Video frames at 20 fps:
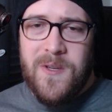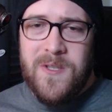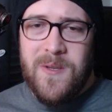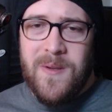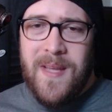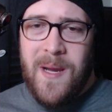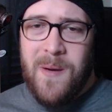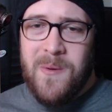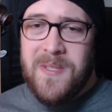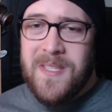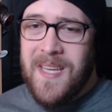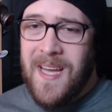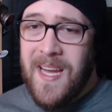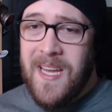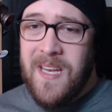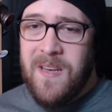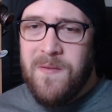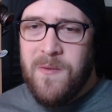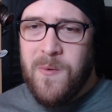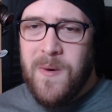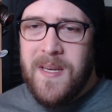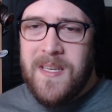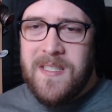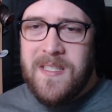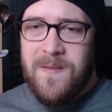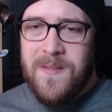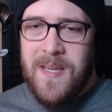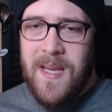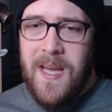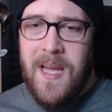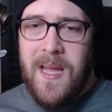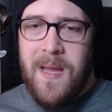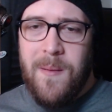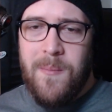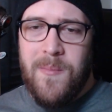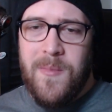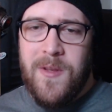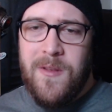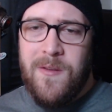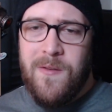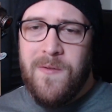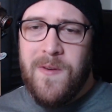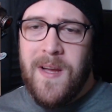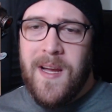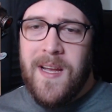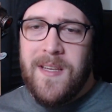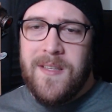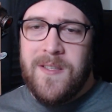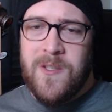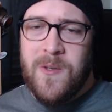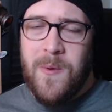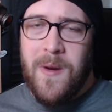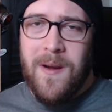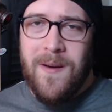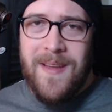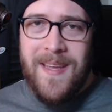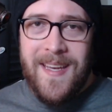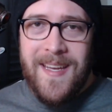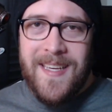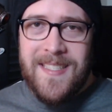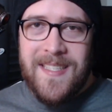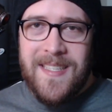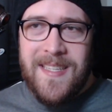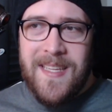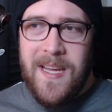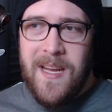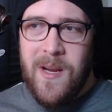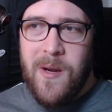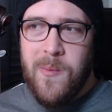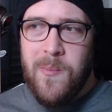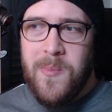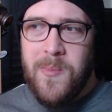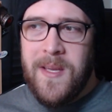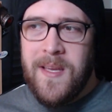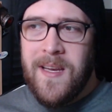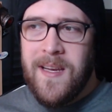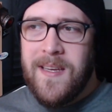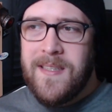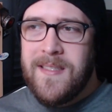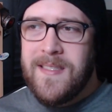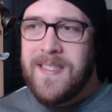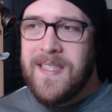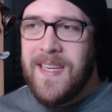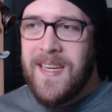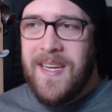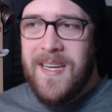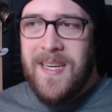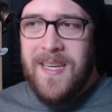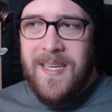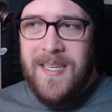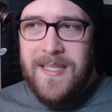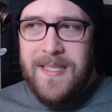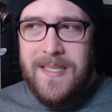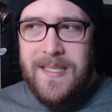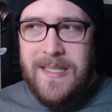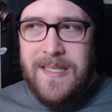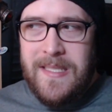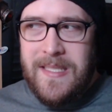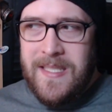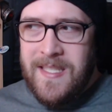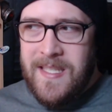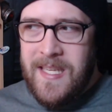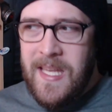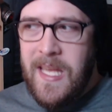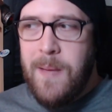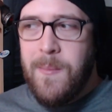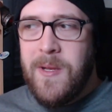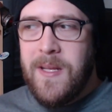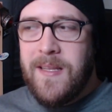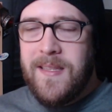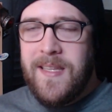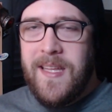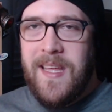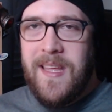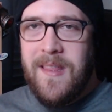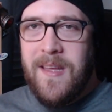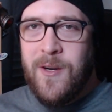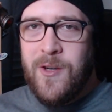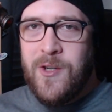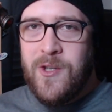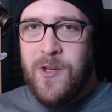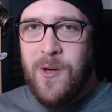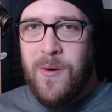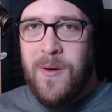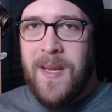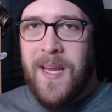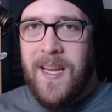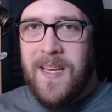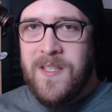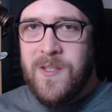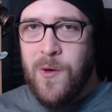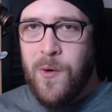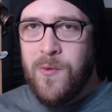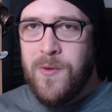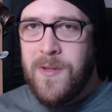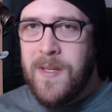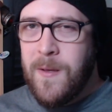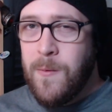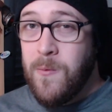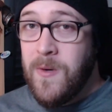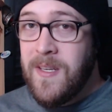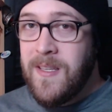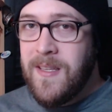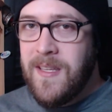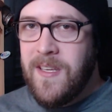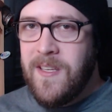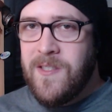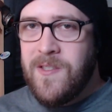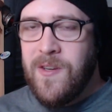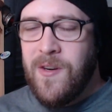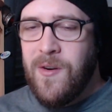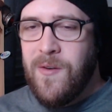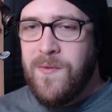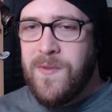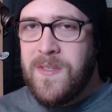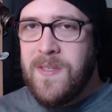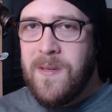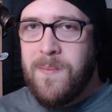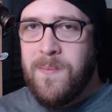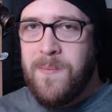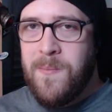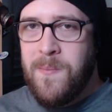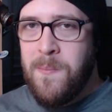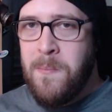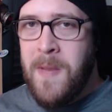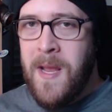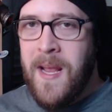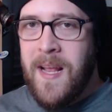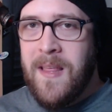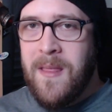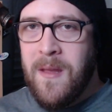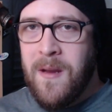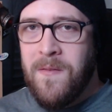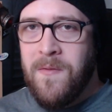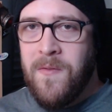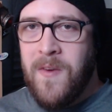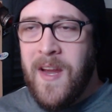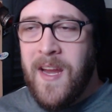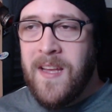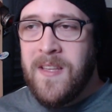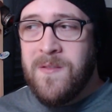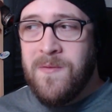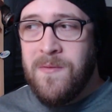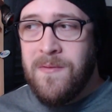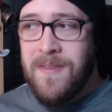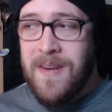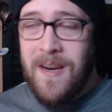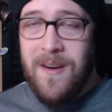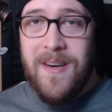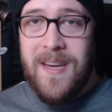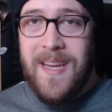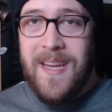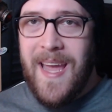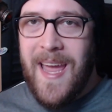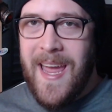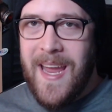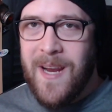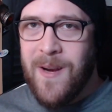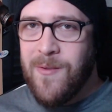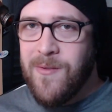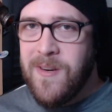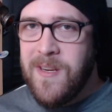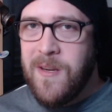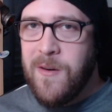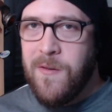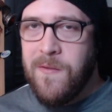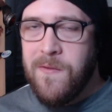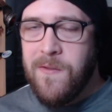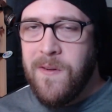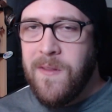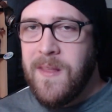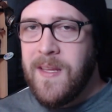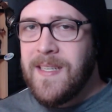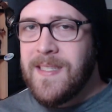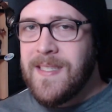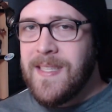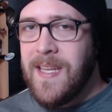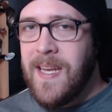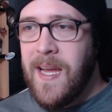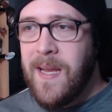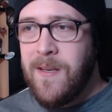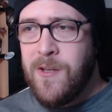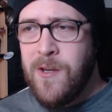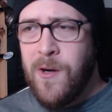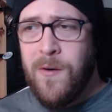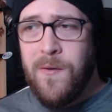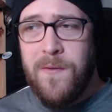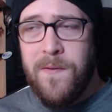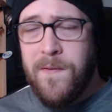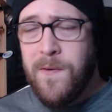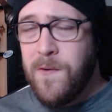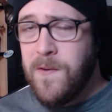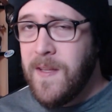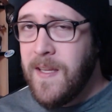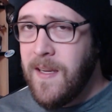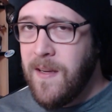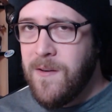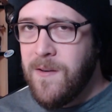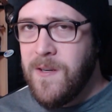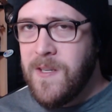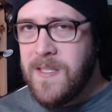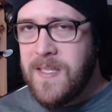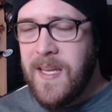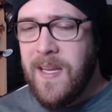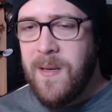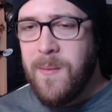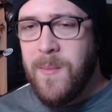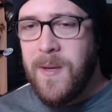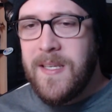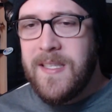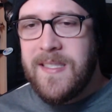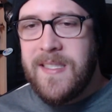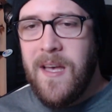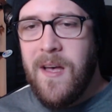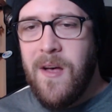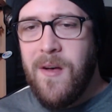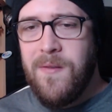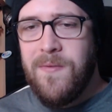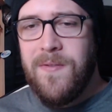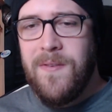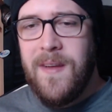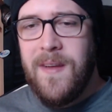So that was kind of a waste of time. You've got Square Enix in there because seemingly their showcase only really served to make their fans very angry over things that I don't fully understand myself.